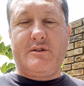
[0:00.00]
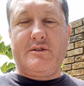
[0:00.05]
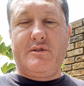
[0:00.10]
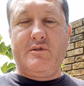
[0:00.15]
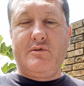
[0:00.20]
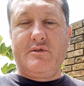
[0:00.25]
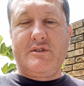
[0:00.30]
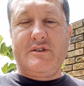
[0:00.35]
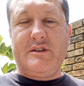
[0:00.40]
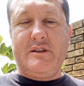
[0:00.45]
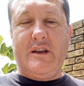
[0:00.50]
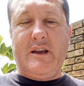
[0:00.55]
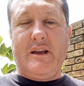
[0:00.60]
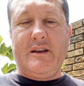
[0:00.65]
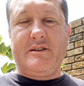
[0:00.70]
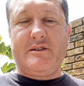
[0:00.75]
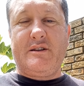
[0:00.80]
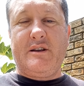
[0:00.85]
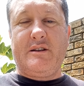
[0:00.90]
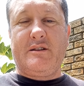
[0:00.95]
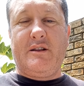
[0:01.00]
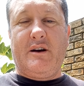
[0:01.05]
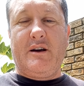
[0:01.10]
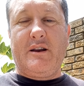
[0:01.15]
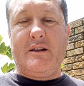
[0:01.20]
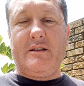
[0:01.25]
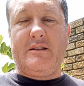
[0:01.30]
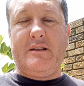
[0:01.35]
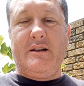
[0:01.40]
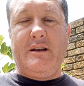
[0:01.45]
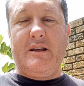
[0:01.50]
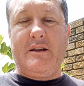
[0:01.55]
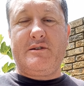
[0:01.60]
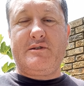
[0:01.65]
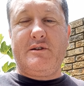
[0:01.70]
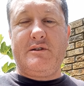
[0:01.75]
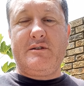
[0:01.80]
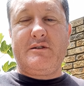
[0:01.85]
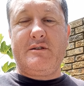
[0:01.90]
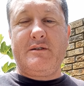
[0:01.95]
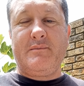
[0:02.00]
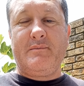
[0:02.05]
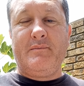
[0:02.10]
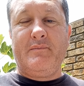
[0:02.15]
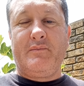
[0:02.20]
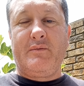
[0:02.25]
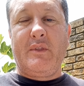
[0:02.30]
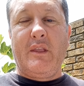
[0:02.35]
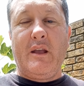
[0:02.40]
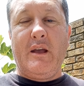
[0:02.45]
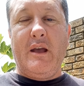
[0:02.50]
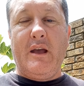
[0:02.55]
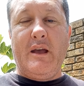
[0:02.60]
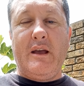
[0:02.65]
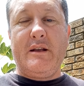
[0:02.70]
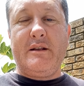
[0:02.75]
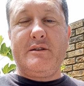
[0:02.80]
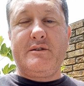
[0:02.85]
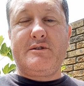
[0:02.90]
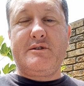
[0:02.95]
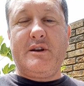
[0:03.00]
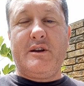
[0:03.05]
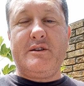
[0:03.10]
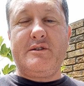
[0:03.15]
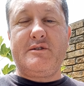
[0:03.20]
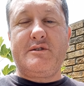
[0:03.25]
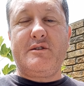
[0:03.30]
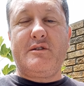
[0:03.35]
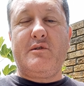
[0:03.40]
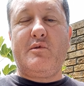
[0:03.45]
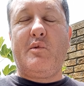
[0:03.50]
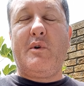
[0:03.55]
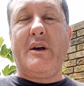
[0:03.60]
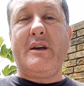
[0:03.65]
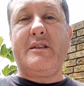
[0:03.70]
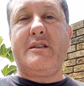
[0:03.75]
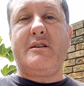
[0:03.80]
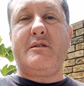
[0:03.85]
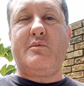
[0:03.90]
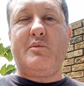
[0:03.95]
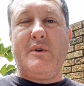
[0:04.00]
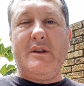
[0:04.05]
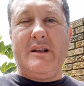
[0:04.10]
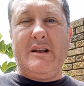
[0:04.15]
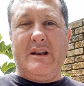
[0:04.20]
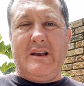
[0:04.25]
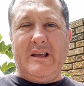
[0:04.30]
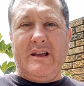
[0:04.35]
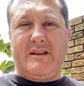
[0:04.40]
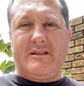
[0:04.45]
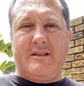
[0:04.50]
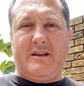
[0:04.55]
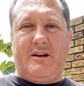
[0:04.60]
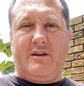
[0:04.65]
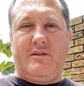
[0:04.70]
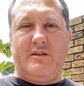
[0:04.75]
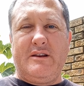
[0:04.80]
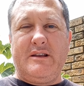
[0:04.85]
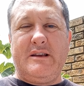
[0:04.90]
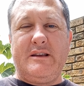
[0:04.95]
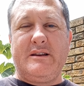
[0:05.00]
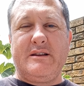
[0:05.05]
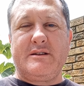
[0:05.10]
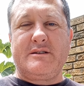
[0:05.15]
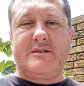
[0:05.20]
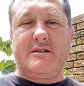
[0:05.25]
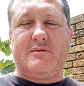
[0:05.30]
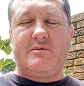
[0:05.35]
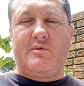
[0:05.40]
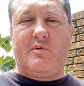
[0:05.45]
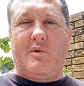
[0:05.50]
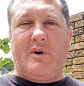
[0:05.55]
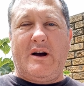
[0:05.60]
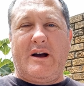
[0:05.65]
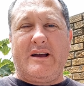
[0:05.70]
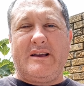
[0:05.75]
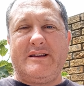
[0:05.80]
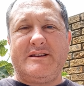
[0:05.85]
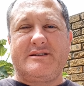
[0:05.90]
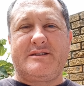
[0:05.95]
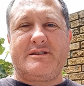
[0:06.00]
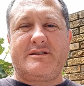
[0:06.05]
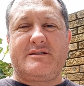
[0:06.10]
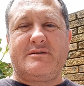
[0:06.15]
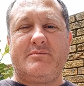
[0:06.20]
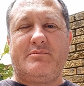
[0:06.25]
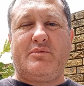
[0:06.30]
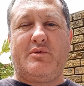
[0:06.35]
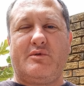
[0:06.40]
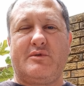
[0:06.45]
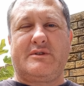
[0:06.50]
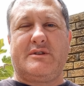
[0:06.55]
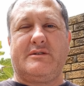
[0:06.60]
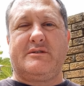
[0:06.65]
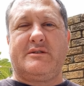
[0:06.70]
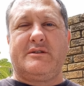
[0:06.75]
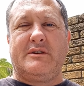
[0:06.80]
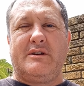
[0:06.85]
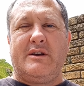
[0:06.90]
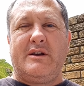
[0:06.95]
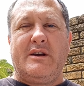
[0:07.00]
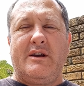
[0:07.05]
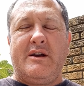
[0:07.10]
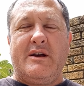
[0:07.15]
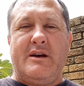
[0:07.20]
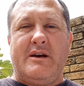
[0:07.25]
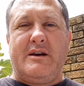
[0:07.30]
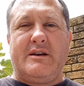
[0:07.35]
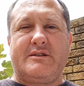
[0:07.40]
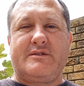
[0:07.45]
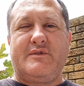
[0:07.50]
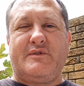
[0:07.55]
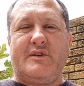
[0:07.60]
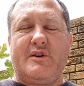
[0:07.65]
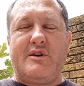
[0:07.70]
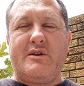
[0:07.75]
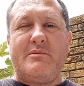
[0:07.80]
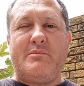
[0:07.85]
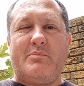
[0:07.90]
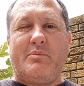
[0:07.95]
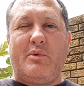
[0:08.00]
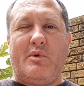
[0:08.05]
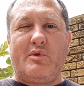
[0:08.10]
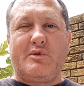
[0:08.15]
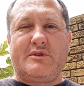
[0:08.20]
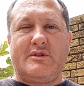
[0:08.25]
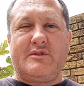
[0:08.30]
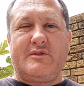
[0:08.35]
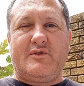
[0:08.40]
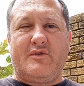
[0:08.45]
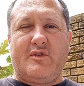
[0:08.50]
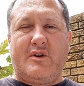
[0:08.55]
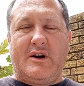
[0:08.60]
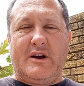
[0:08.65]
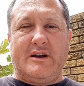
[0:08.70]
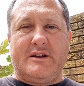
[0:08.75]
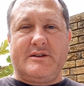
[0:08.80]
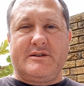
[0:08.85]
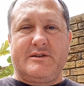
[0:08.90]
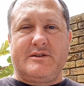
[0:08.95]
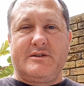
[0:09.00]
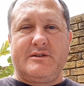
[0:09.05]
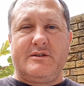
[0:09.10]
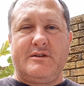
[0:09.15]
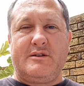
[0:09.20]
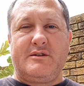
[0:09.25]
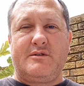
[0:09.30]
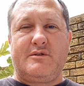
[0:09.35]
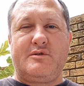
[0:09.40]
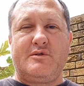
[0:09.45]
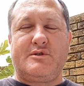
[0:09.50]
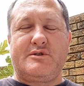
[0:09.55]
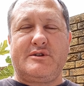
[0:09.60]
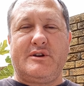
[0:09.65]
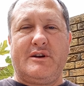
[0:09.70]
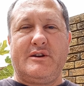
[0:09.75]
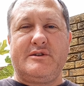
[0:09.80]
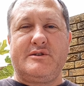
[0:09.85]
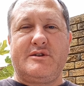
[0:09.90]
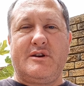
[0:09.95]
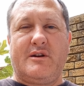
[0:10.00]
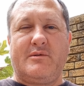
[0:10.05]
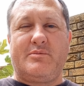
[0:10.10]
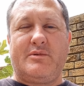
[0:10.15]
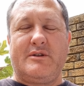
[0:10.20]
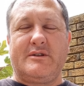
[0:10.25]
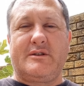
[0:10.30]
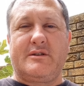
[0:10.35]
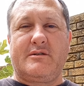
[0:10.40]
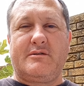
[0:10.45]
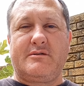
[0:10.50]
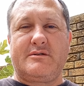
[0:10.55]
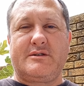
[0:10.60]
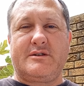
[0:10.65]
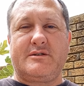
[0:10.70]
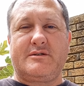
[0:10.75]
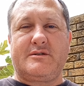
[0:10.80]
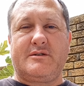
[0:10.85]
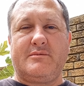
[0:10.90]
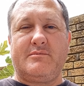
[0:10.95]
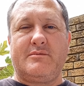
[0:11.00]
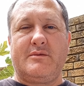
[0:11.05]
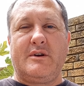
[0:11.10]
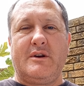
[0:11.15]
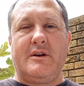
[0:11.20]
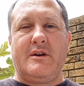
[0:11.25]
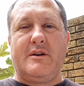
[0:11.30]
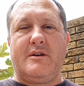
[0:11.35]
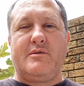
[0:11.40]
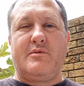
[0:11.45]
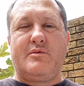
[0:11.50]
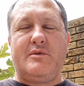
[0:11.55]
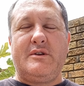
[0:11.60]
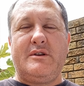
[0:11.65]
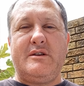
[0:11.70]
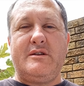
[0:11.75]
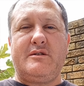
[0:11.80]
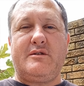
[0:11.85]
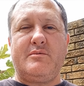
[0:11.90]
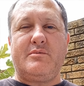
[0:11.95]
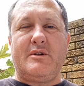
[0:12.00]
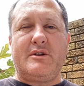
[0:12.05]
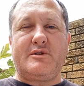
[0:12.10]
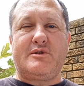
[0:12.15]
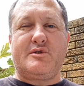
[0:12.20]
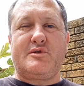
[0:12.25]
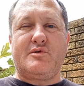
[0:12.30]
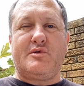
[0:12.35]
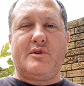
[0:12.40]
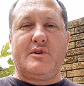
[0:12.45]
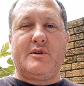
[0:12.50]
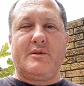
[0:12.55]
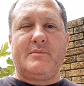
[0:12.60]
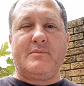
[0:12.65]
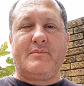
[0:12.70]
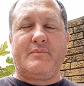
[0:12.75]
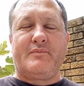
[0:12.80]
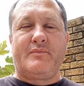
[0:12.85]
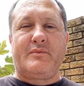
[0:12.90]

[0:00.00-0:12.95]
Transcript: You'll see hashtag direct elections and changing the way that we elect our leaders. And why is this important? It's very important for us to change our political system. We need to make sure